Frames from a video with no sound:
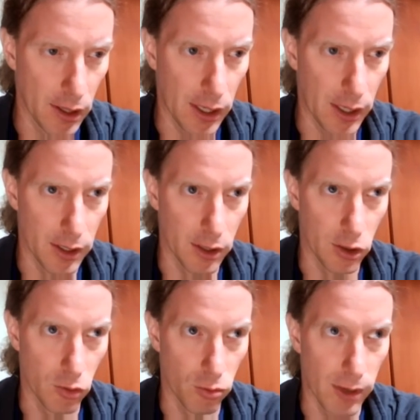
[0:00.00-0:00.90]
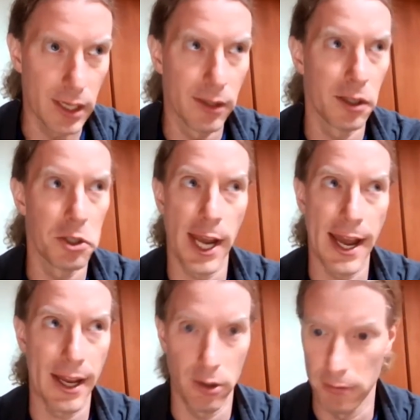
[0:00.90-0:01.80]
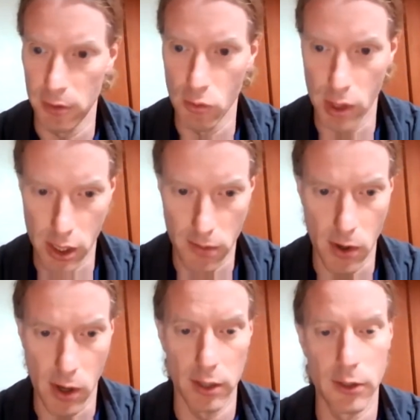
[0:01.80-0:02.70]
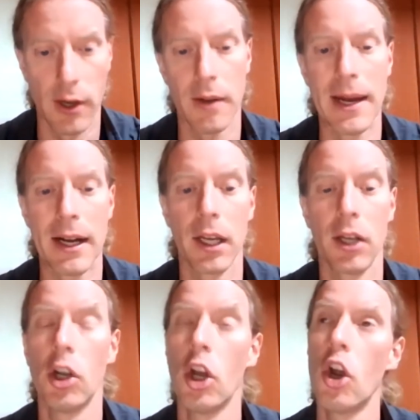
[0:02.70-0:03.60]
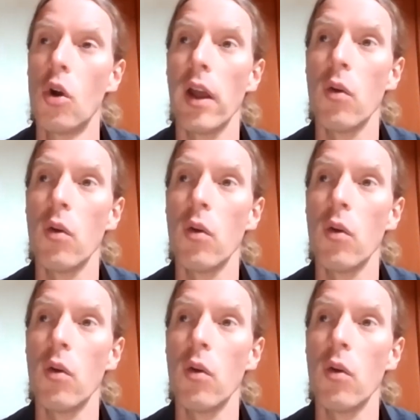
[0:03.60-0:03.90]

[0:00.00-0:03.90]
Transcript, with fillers: uh, write in the chat or if you want to come on and talk about it, right?